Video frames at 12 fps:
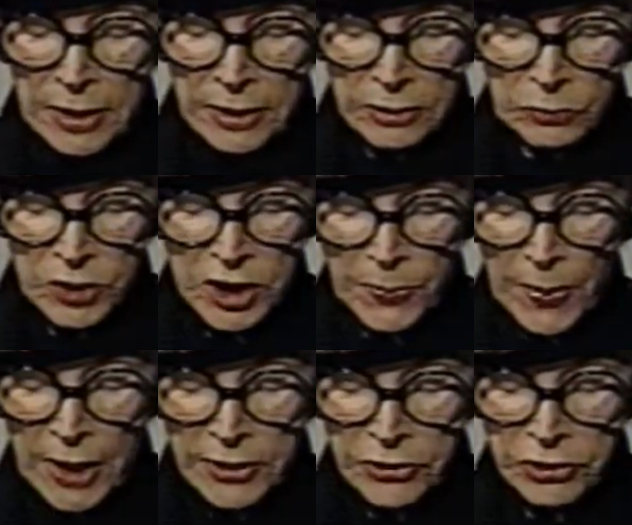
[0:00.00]
It was
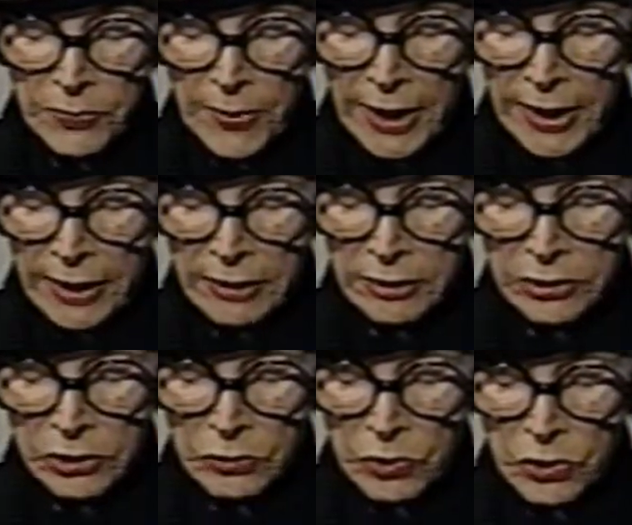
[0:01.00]
sponsored by
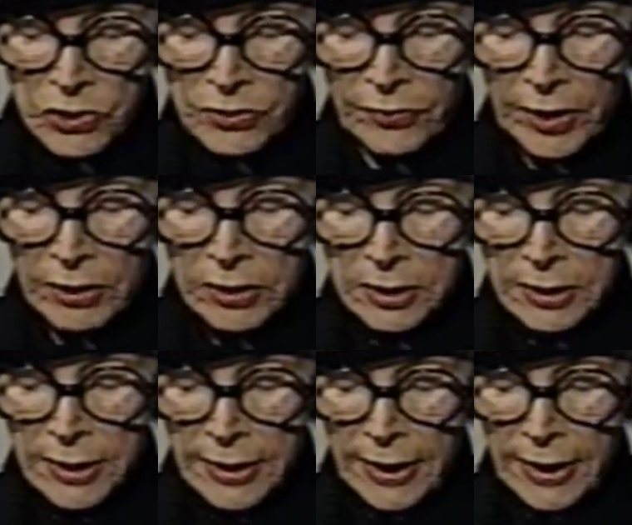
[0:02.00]
Eleanor Roosevelt